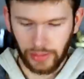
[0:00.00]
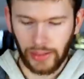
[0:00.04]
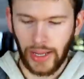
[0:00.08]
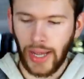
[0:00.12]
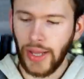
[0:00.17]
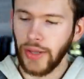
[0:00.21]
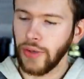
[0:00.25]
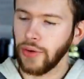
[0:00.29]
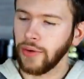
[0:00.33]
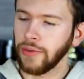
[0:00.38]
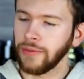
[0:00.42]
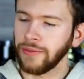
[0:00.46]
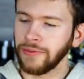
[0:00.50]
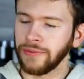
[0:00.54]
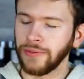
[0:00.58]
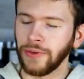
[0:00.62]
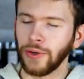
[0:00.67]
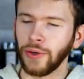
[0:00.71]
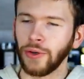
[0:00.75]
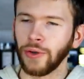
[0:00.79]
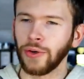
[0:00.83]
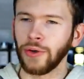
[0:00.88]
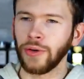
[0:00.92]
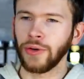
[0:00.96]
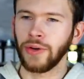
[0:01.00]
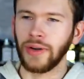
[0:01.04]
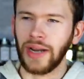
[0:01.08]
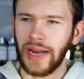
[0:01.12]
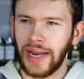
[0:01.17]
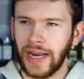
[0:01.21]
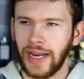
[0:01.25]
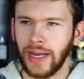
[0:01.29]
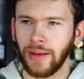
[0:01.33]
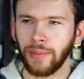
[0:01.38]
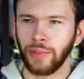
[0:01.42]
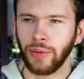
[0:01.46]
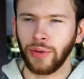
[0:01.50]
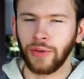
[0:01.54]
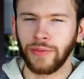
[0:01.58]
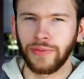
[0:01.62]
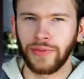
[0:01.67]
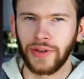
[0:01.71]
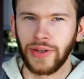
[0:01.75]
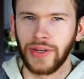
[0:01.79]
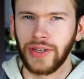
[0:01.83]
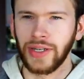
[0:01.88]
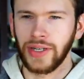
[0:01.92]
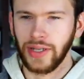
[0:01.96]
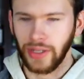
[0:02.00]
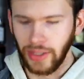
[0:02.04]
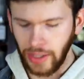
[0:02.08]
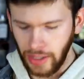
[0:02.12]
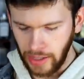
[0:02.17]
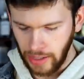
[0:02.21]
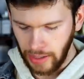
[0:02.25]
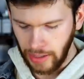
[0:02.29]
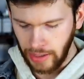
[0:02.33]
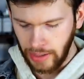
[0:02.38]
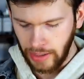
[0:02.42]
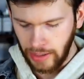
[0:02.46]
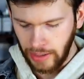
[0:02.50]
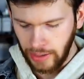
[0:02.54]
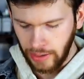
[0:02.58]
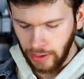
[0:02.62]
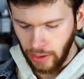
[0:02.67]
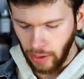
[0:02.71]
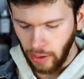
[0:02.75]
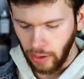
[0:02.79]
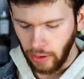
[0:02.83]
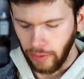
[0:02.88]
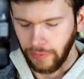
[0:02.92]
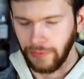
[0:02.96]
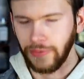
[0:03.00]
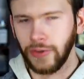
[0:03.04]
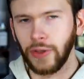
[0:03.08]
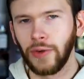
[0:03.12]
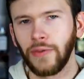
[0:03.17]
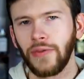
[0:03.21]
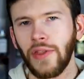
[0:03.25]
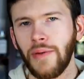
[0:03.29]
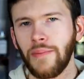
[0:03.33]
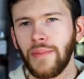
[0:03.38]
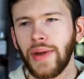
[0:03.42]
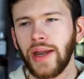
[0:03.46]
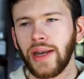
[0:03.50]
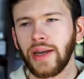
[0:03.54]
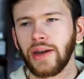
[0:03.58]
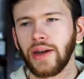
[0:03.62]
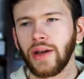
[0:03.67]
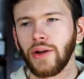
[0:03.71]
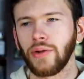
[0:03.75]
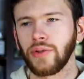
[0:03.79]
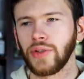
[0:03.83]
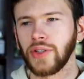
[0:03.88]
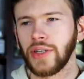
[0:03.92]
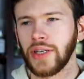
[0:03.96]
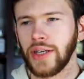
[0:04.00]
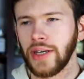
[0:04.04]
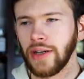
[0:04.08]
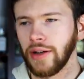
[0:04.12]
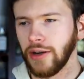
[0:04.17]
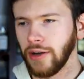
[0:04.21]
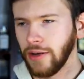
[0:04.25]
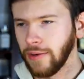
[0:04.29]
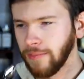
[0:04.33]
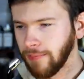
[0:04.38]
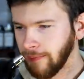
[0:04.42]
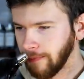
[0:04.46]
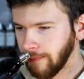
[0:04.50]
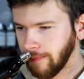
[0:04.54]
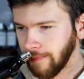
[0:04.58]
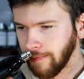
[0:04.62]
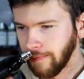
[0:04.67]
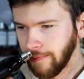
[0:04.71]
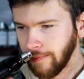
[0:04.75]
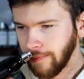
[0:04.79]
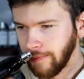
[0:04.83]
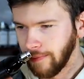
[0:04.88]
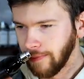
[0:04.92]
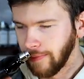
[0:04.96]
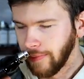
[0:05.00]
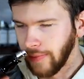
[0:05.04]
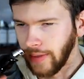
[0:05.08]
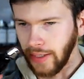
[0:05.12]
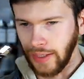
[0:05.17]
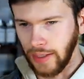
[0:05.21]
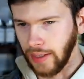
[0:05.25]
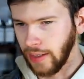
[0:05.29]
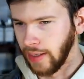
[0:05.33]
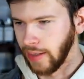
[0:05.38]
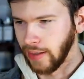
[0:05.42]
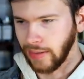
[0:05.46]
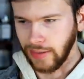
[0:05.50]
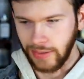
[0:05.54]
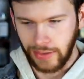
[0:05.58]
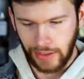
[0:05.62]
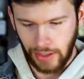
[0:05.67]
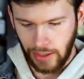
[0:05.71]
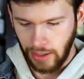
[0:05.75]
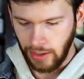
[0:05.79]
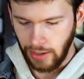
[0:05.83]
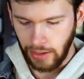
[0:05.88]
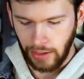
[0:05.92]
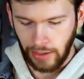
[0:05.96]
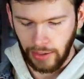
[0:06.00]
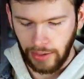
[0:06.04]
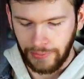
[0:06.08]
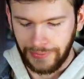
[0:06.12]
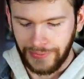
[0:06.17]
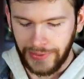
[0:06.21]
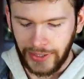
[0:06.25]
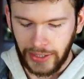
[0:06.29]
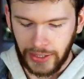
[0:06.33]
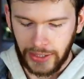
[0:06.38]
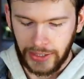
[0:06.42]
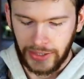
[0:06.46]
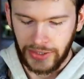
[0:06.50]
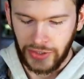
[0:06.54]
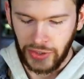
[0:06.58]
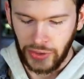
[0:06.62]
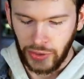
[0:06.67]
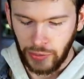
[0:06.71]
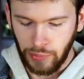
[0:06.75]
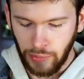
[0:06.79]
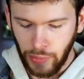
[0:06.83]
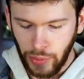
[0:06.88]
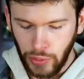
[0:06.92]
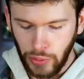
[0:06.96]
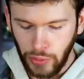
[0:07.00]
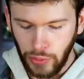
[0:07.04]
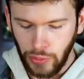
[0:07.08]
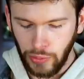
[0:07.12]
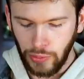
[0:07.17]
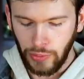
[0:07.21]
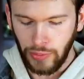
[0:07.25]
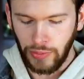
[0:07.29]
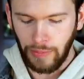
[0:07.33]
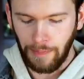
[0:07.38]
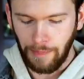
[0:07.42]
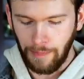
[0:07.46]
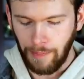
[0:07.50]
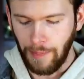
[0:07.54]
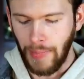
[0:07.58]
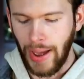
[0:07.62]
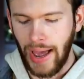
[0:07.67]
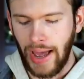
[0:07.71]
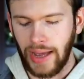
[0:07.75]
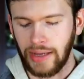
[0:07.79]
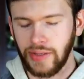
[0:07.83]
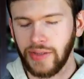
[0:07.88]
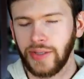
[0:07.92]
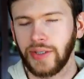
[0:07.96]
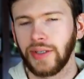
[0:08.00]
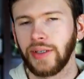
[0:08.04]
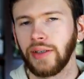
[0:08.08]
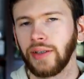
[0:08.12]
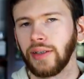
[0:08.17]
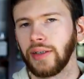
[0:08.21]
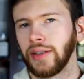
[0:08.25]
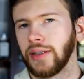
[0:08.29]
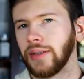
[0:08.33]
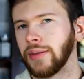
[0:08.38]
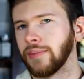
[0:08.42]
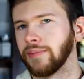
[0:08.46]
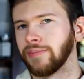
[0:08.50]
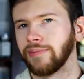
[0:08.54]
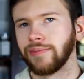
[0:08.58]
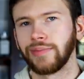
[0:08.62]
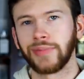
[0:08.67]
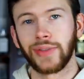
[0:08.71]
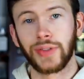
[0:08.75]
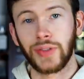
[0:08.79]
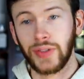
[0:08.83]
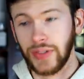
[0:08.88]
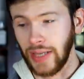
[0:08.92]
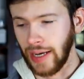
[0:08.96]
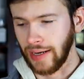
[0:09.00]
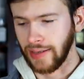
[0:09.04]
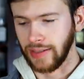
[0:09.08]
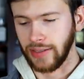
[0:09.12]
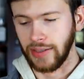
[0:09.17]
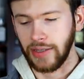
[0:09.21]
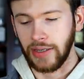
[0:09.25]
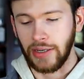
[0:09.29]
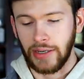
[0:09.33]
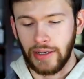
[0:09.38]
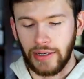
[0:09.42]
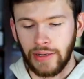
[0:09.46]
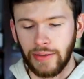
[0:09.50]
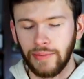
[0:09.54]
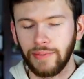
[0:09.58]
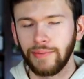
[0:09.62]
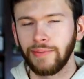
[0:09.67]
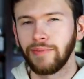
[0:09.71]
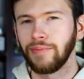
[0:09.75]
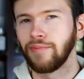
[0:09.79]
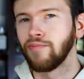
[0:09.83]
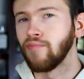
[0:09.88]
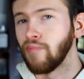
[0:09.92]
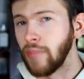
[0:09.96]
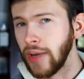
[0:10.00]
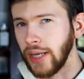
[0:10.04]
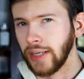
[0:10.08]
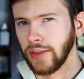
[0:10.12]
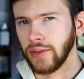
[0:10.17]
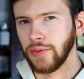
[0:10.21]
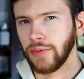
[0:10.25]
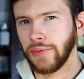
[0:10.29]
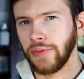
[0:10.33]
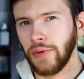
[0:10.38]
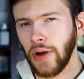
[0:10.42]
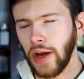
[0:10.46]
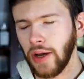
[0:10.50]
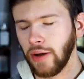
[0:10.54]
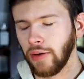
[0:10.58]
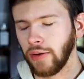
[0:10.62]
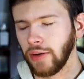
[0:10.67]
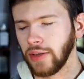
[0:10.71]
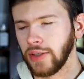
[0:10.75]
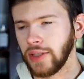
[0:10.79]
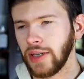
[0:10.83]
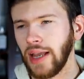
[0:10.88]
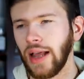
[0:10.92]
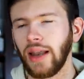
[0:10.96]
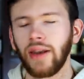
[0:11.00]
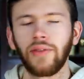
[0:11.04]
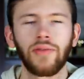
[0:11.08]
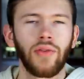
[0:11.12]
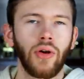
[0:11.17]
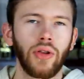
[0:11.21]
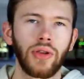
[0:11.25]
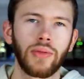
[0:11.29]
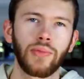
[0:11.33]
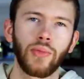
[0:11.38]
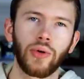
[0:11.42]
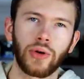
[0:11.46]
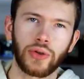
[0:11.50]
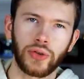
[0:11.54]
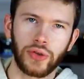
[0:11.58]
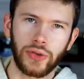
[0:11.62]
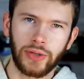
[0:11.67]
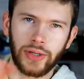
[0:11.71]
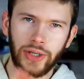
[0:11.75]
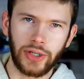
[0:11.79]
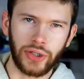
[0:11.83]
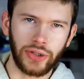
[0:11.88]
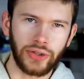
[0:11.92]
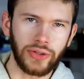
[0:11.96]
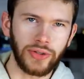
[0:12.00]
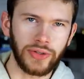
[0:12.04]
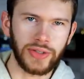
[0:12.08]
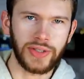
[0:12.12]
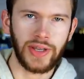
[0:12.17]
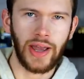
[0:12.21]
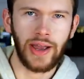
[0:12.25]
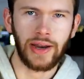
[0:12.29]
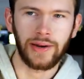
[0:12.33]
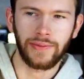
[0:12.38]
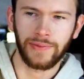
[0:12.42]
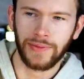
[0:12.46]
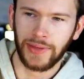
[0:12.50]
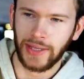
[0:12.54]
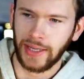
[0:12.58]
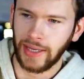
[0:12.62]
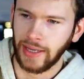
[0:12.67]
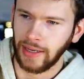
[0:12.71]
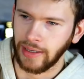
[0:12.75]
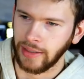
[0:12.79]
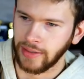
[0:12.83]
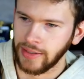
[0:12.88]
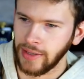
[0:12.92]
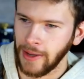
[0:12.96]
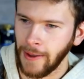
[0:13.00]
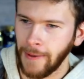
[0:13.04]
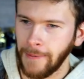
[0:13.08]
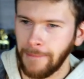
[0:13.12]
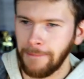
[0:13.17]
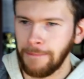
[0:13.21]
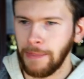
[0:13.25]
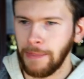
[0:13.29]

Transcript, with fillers: Leather, fur, amber, vanilla are a few of the main notes here. It's uh, a very smooth, masculine, sexy men's fragrance, kind of on the more traditional side of things.